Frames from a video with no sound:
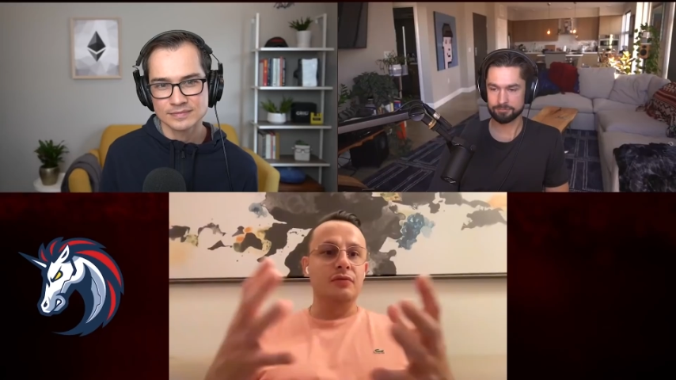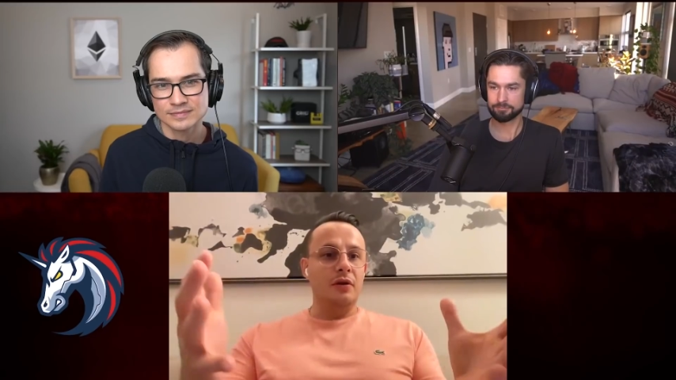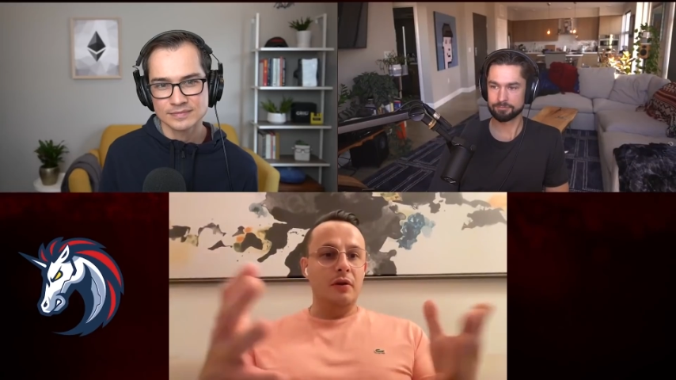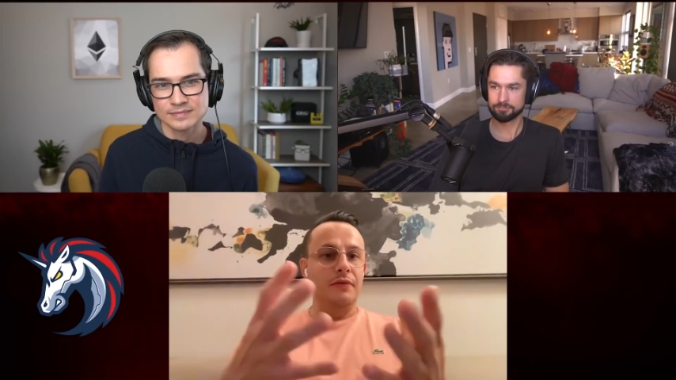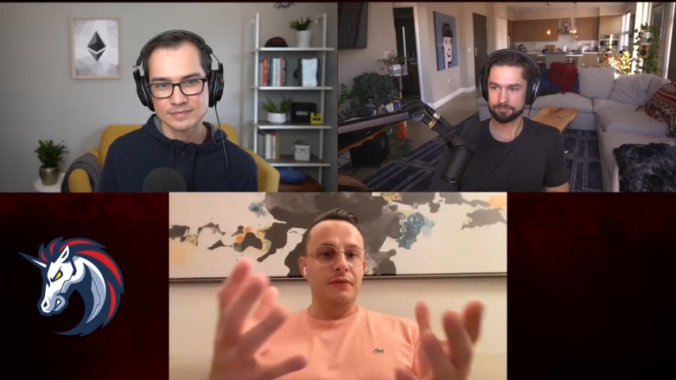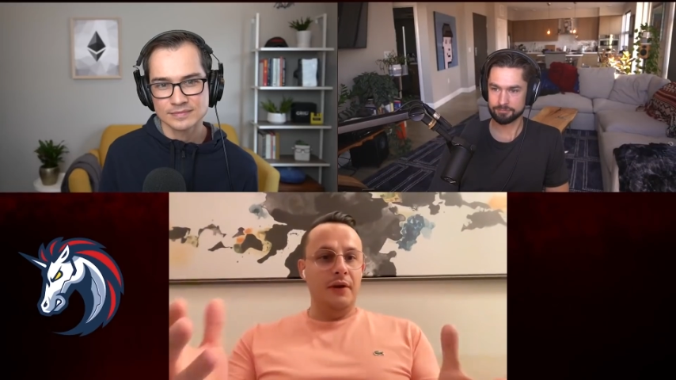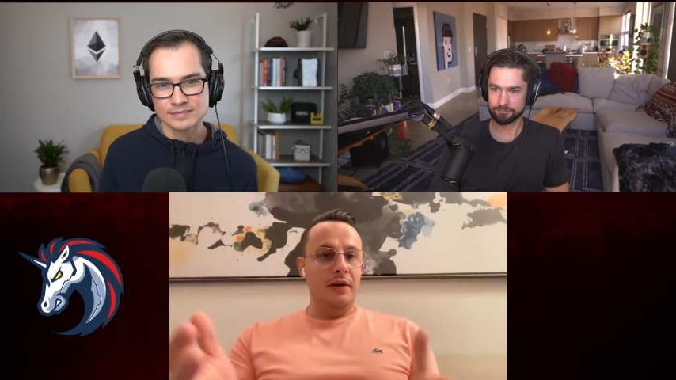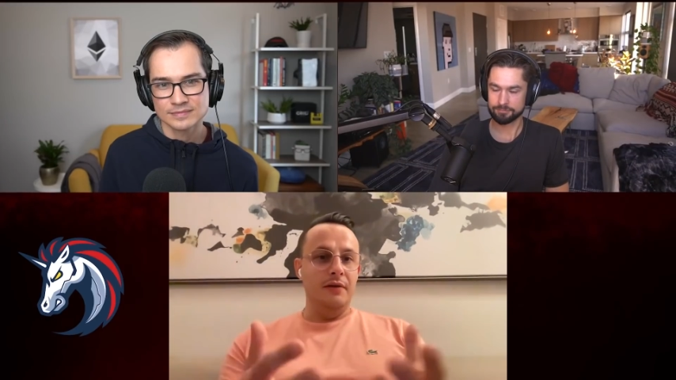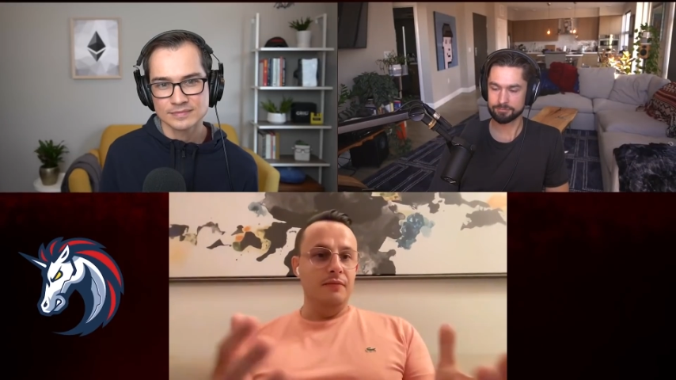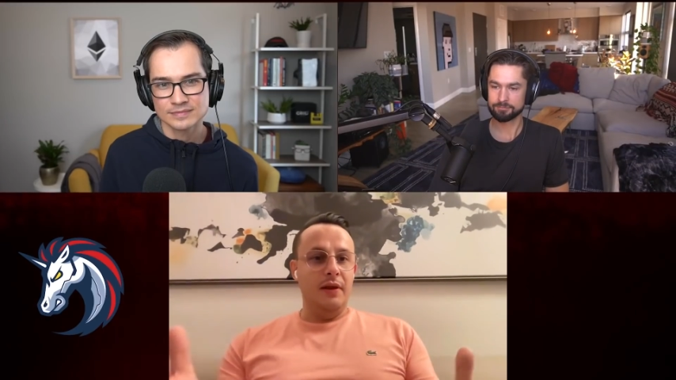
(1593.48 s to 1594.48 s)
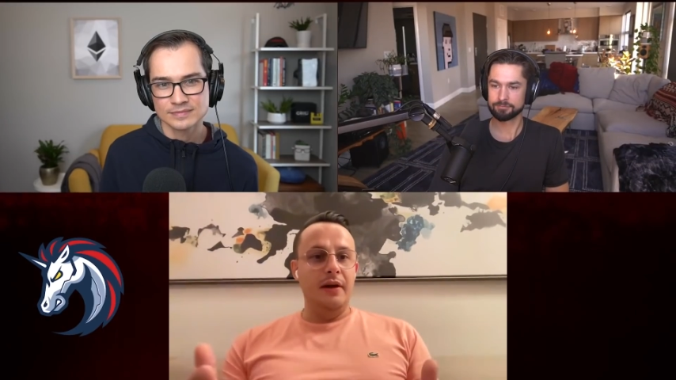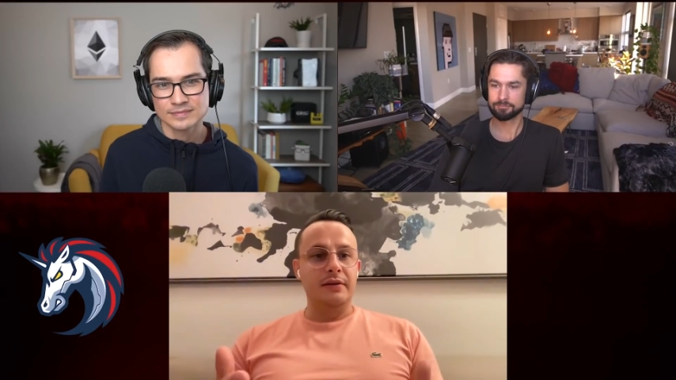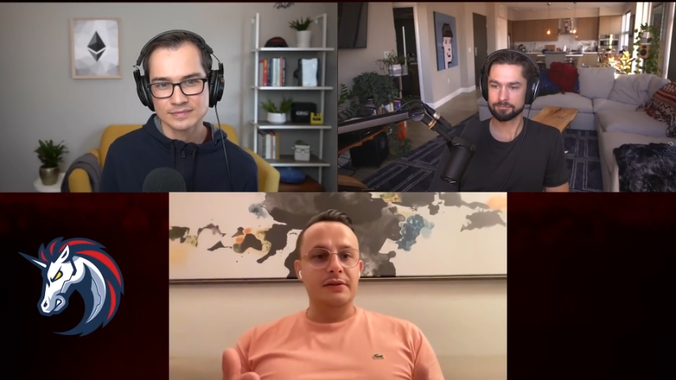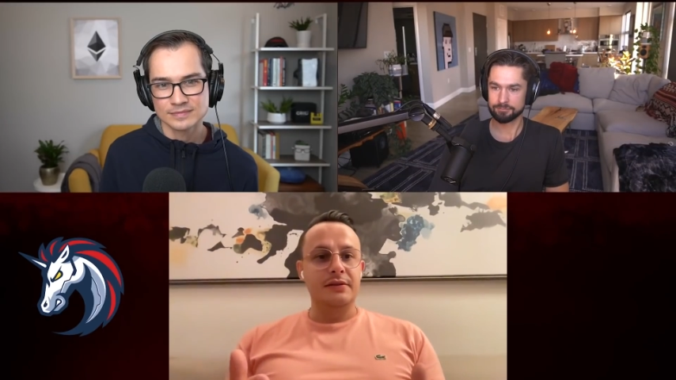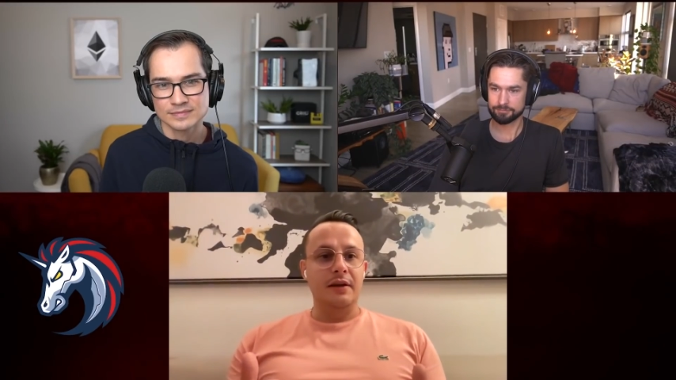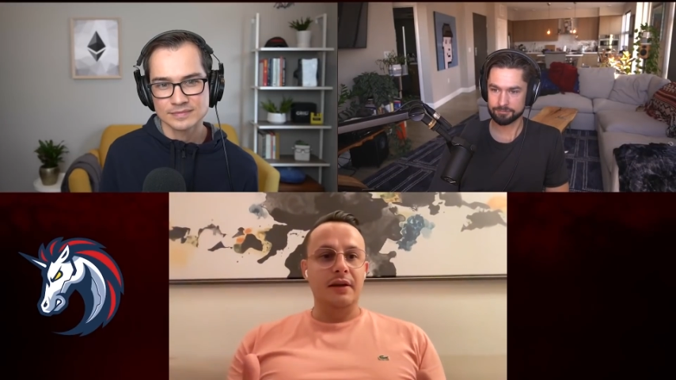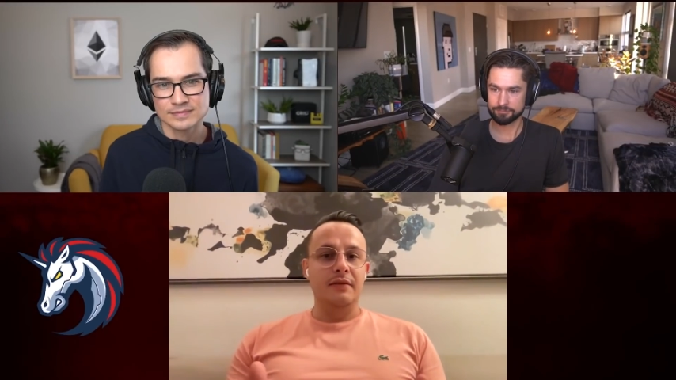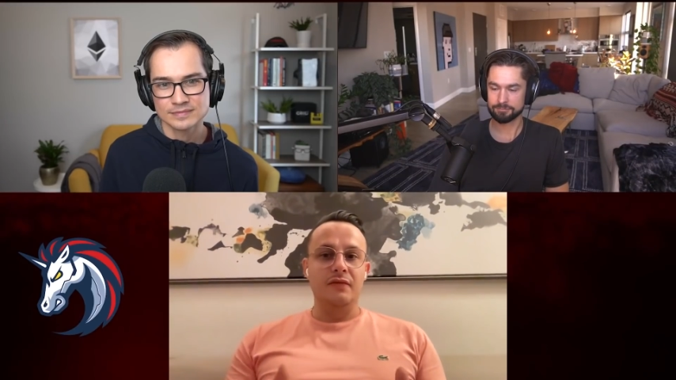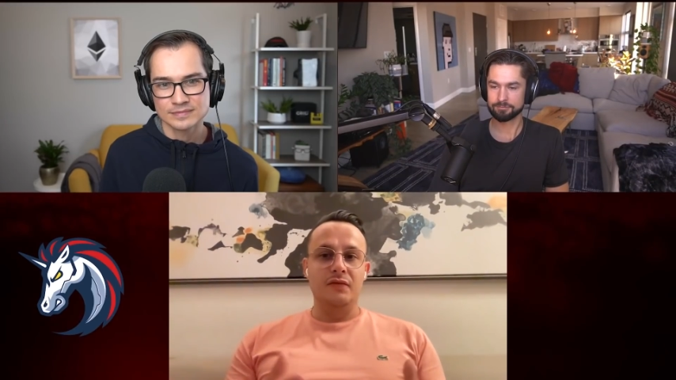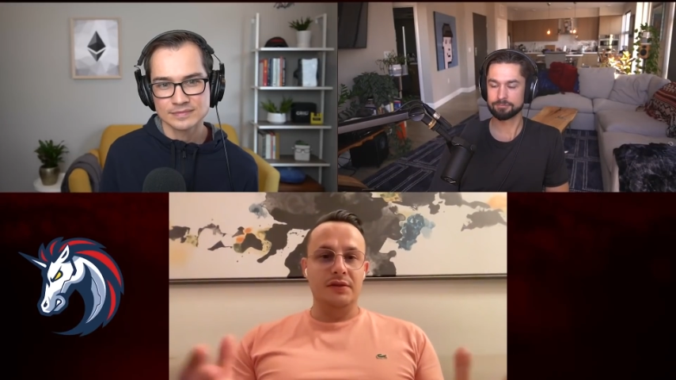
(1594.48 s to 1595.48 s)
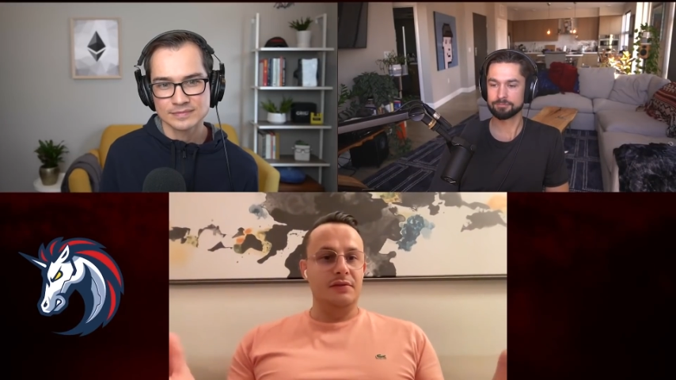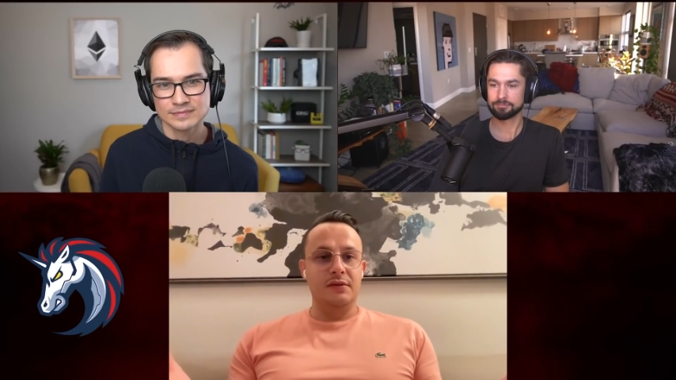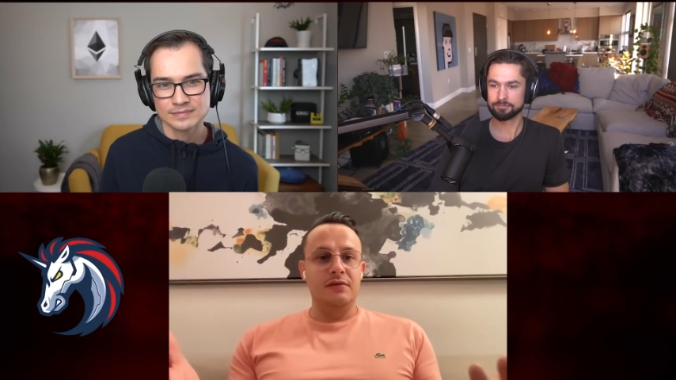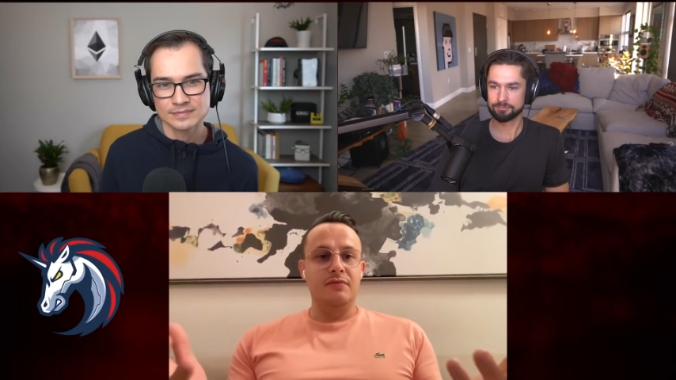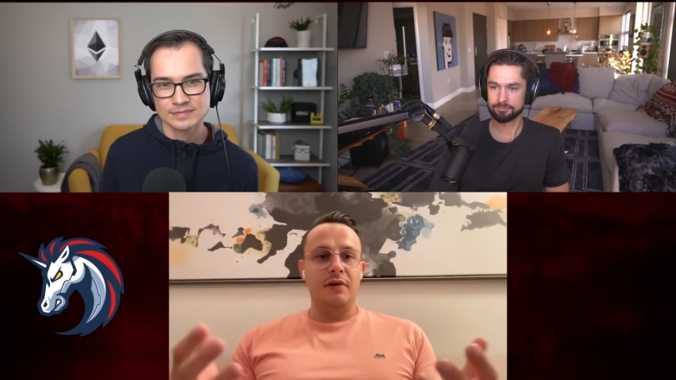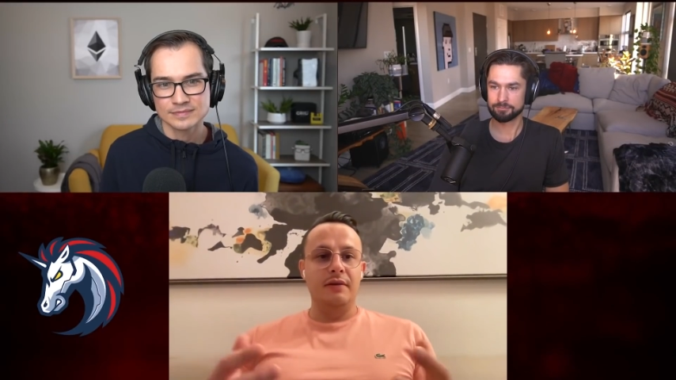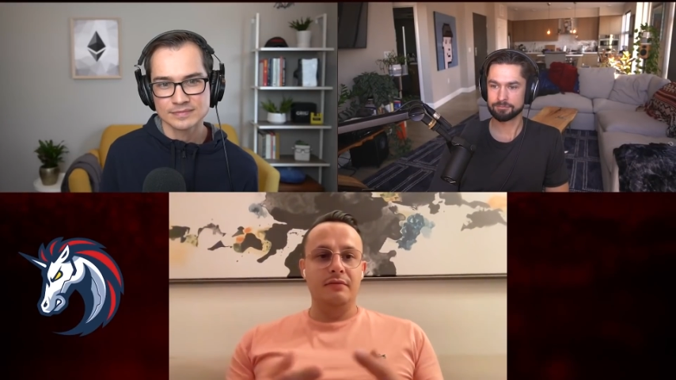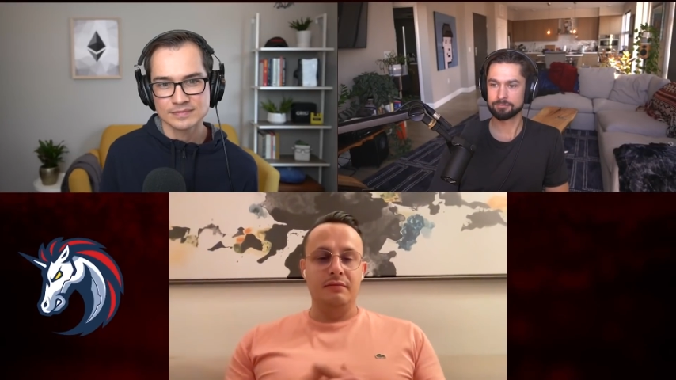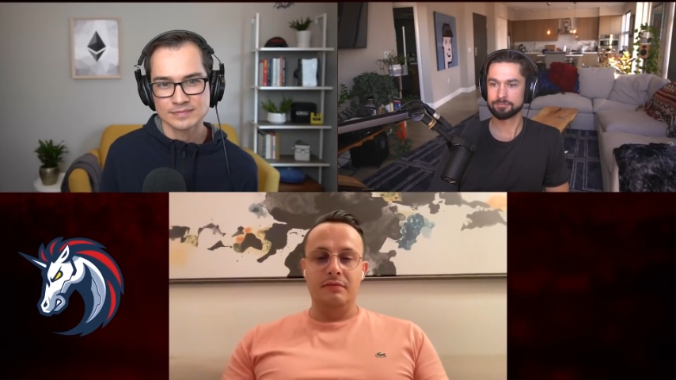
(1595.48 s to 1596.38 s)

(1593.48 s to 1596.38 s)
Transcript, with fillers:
Speaker 1: to talk with anyone else, and just this is great.